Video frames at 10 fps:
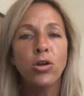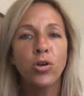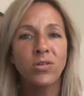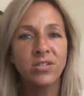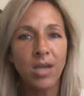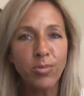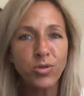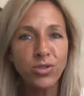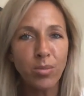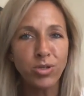Go to
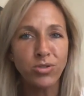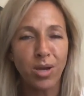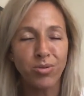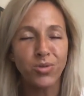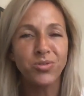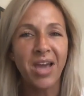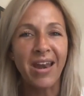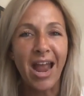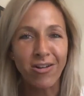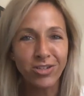w w w
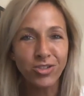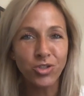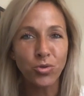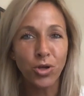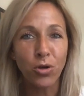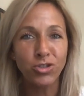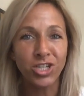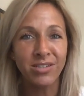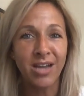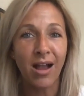dot erin jewel
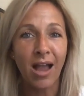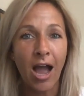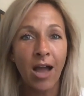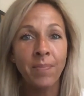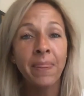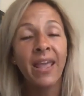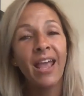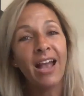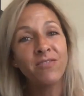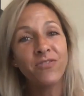coaching dot com.
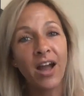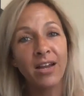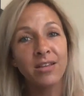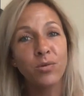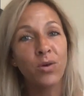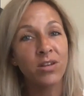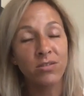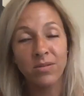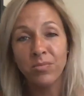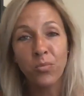And finally, one of
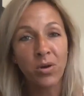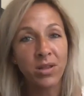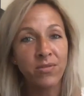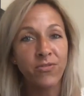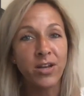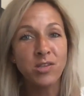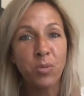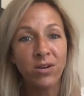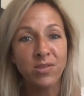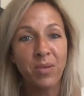the one of the funnest
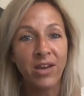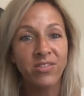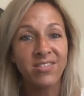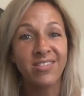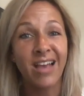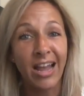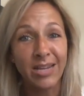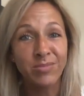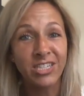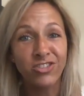parts about this is I
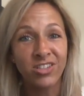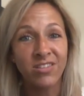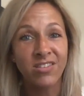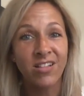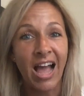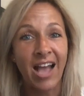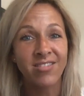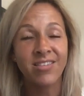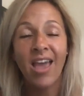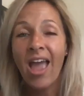am teaching this
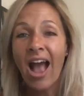class.